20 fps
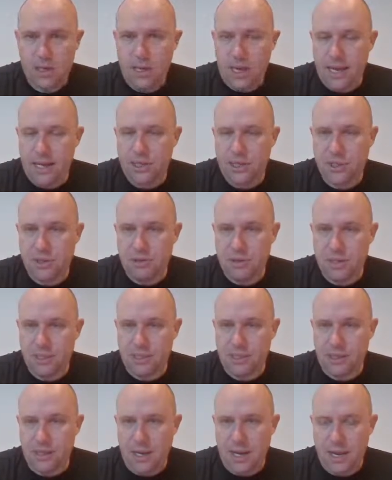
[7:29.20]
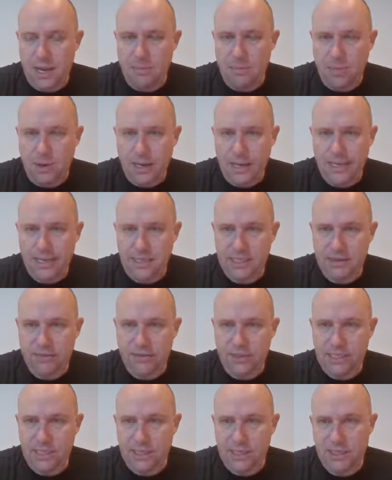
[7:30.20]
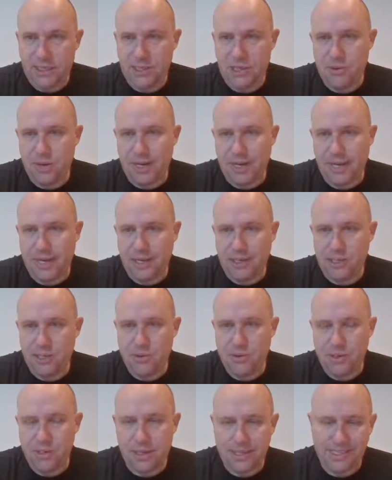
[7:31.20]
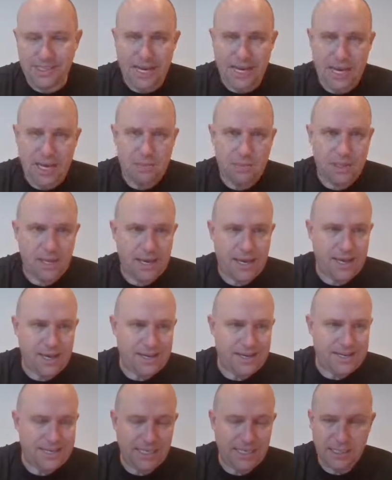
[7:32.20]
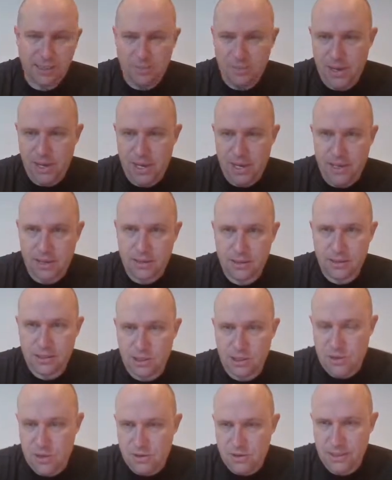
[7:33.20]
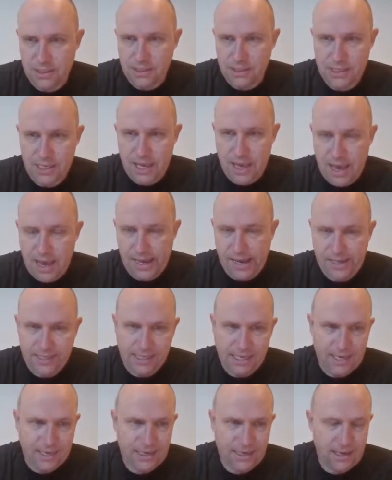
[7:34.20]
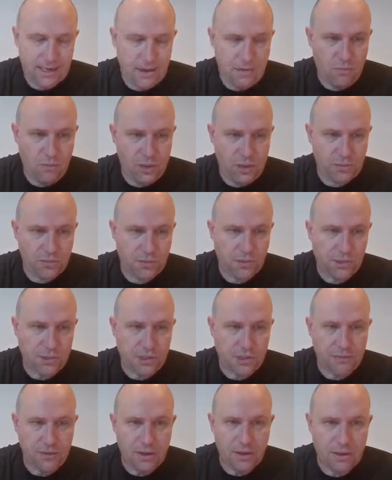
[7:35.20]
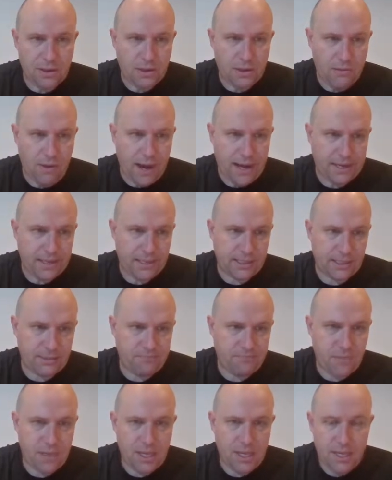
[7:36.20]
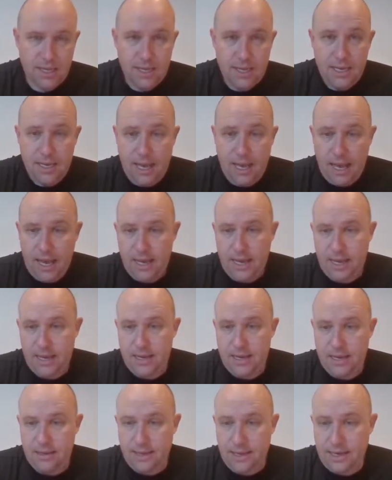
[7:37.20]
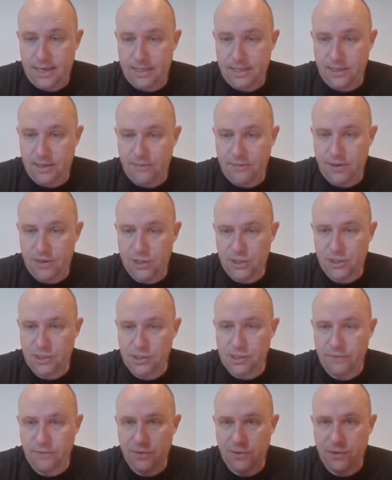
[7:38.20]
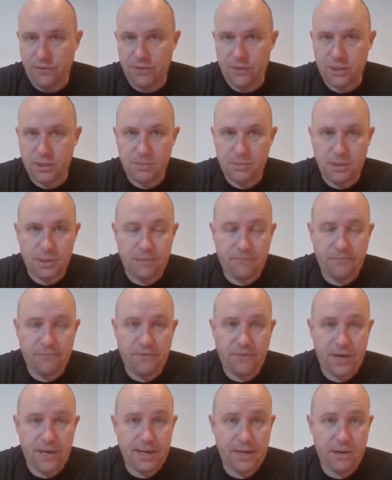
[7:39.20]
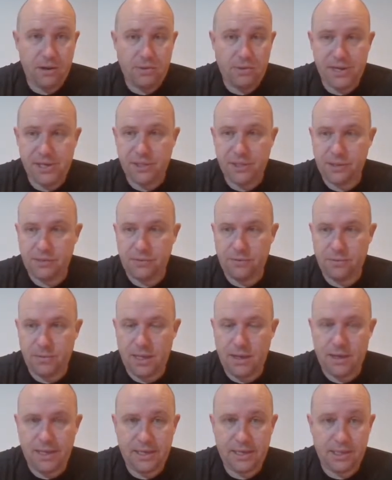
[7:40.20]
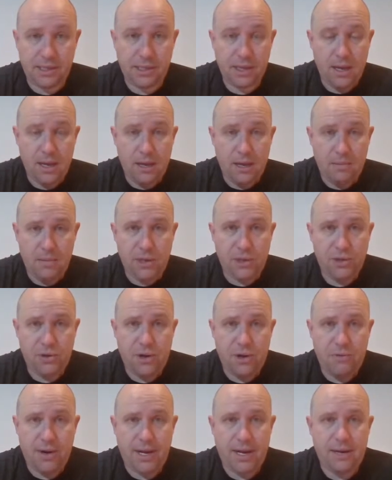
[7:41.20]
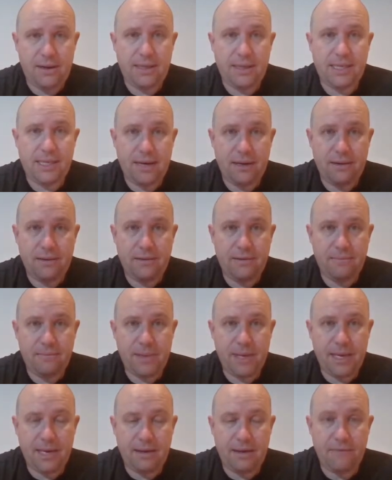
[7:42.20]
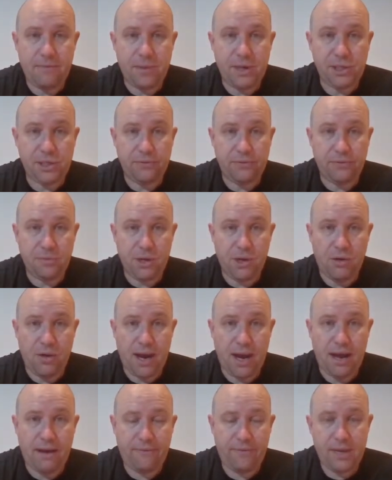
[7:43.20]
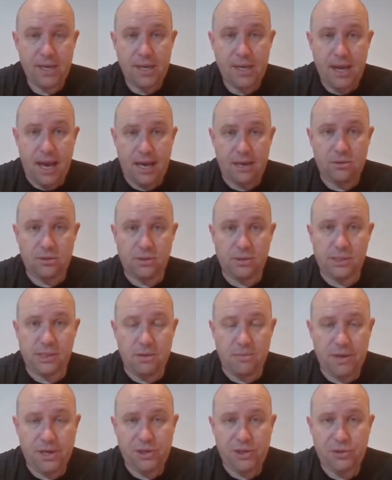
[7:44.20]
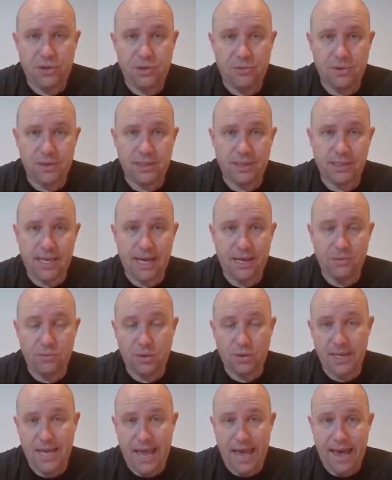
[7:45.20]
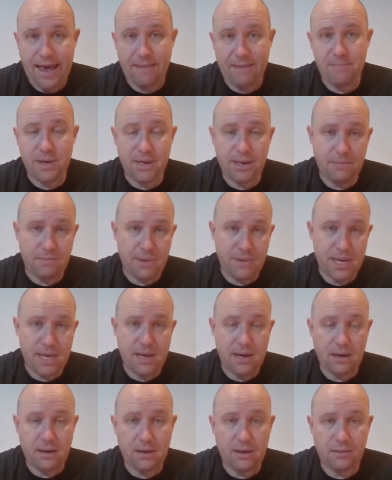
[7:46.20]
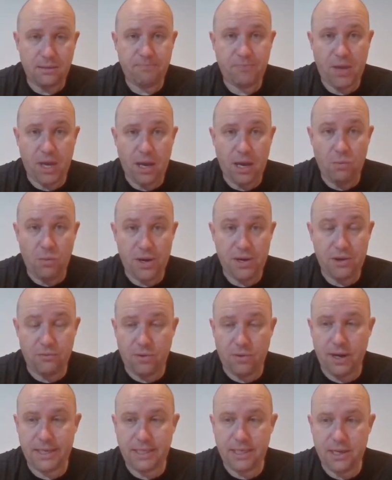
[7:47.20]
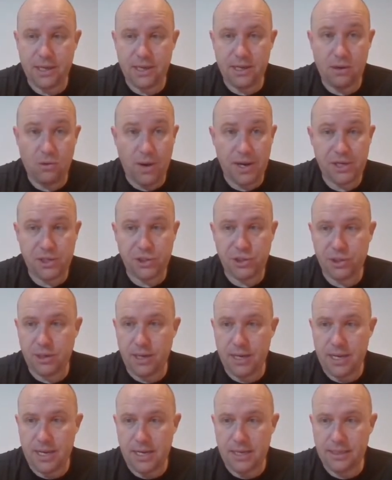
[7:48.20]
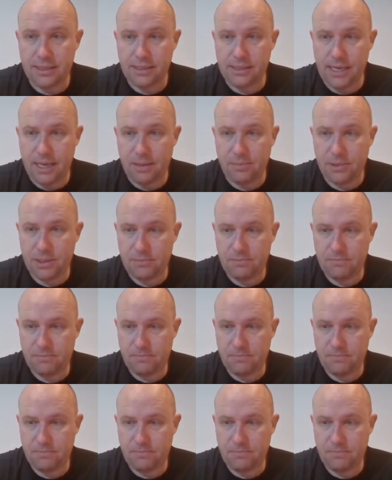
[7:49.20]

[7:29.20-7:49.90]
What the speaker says: And as you do this on the nearpod activity, as you click 2 of the same, they're going to disappear, so you can see exactly which ones you've got correct. And that actually finishes it for the first part. Finding equations from lines. Make sure you recognize how to pick out information from a graph, and also make sure you understand what the m and the b are when you're writing the equation and the intercept.